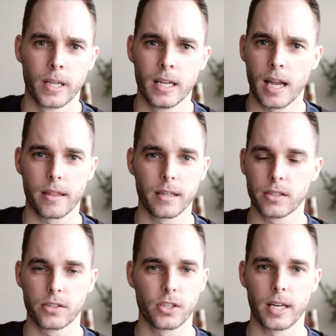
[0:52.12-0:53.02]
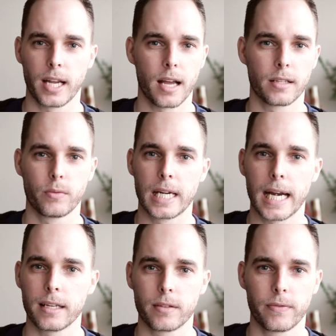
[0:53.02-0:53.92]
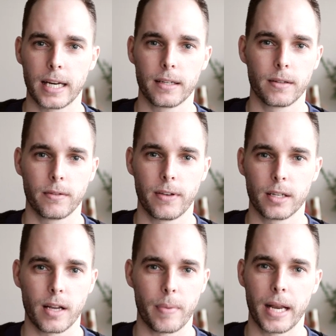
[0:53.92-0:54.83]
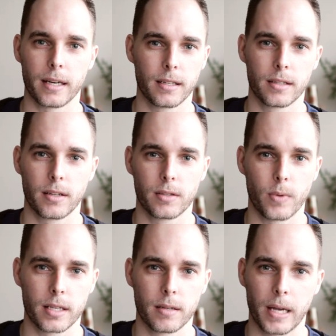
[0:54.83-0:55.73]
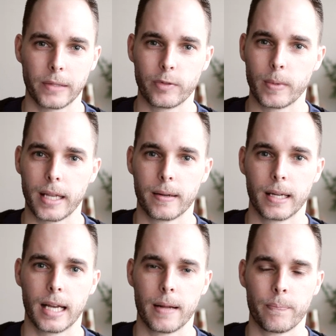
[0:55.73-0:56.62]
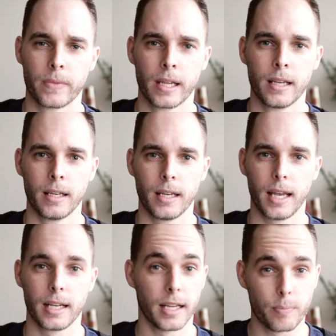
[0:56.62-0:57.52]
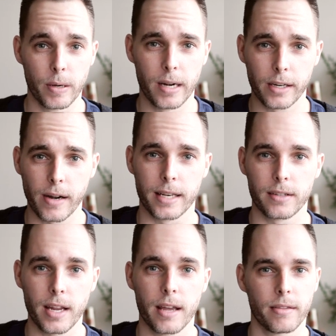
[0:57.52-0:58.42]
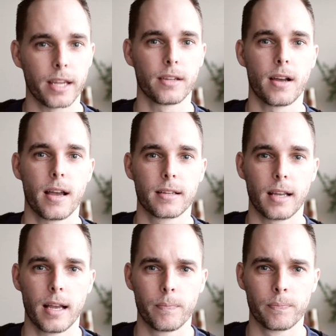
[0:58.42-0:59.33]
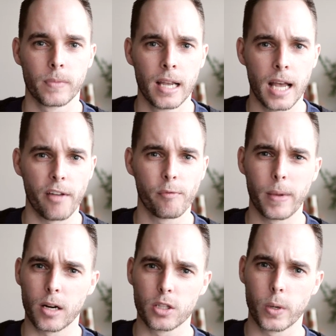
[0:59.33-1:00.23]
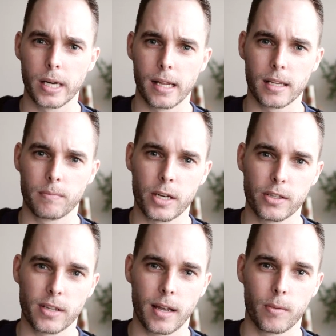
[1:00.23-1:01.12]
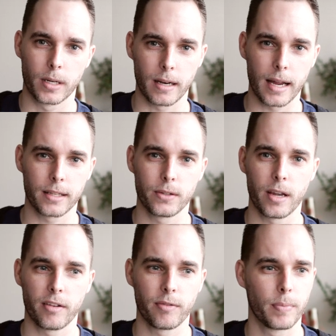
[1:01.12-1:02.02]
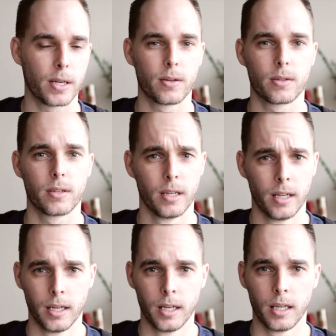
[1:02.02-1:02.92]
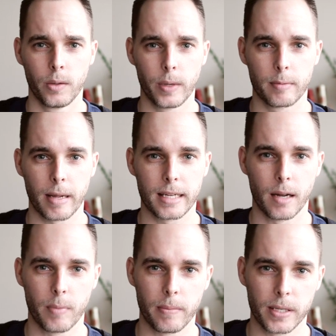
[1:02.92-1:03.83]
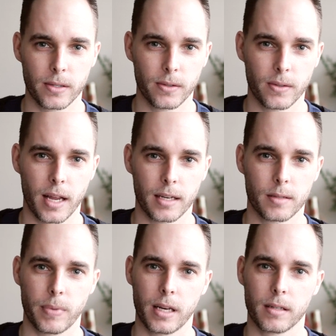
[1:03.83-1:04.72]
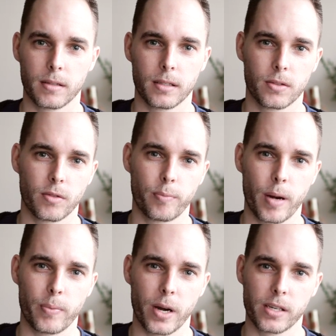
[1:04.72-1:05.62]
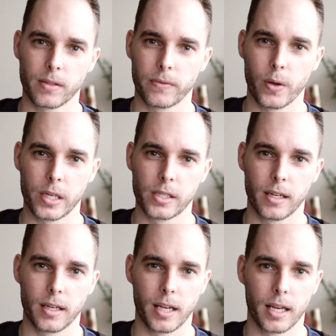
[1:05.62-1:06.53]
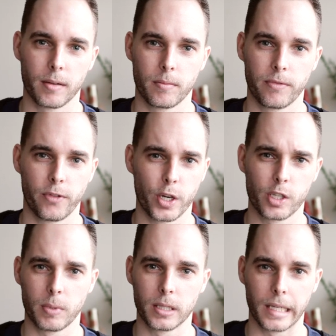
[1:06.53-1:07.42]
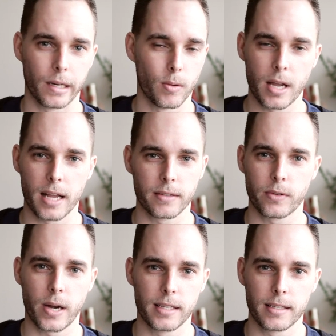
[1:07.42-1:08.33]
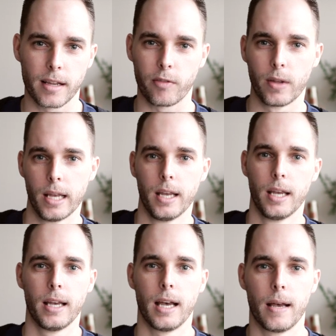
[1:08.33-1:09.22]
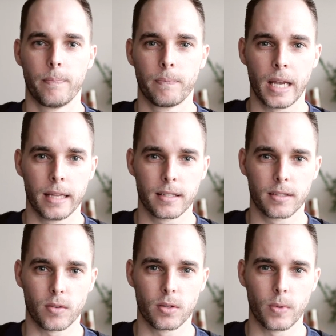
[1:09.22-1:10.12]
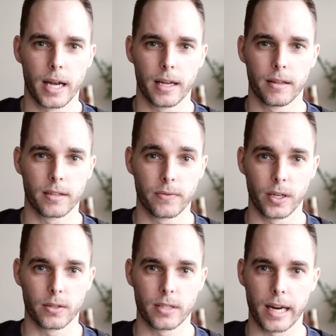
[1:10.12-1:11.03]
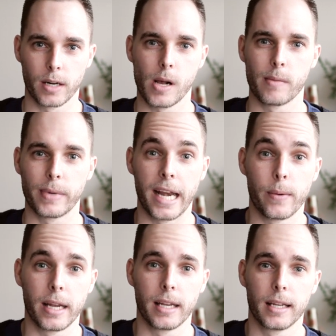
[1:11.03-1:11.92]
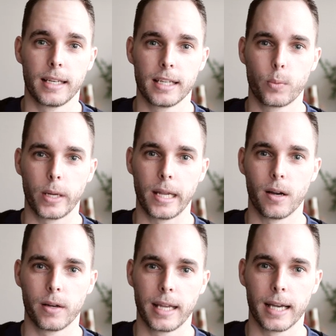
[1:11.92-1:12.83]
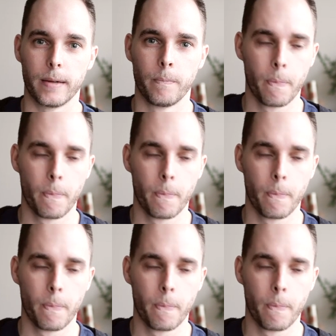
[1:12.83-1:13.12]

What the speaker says: I think just chilling out, relating to fellow diabetics is what it's about for me, and it's been really great. So yeah, thank you guys. I haven't been on Twitter as much as I like to have, because we're expecting our baby soon, and it's been sort of preparation of furniture and furniture building and all kinds of crazy stuff. And this is also why this video has taken a while. But anyway, at least we are here.